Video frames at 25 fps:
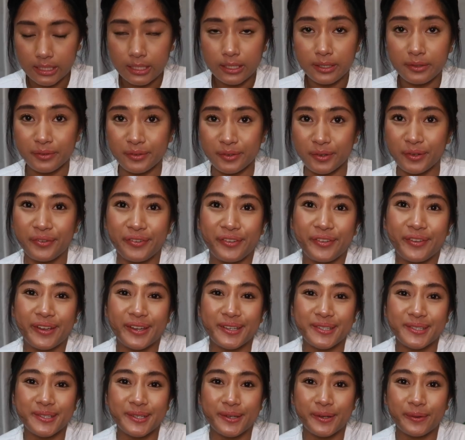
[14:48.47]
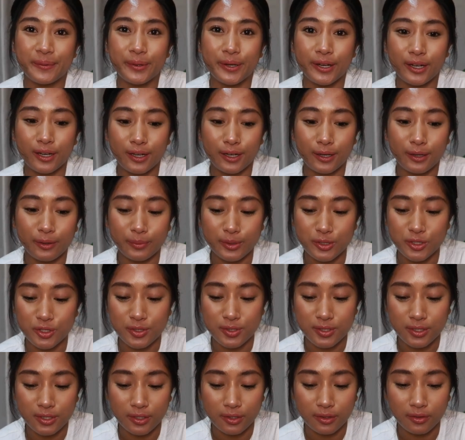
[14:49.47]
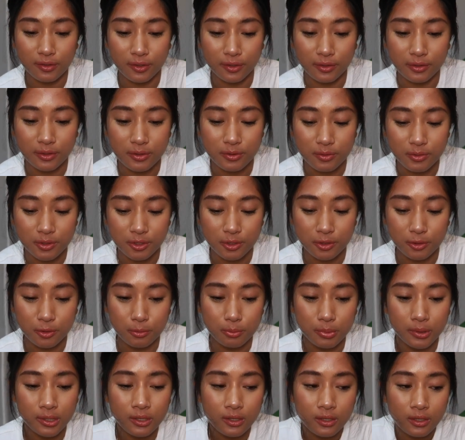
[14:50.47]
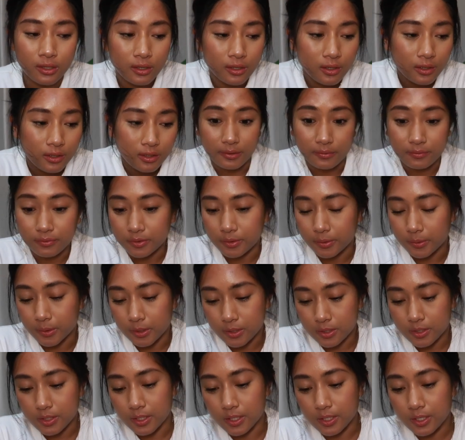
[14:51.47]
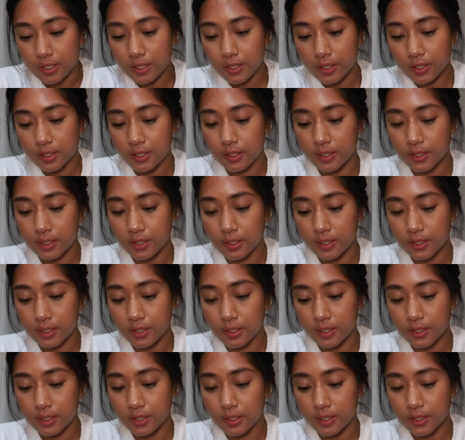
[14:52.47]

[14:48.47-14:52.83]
I don't know if you guys know her, but she's another YouTube influencer.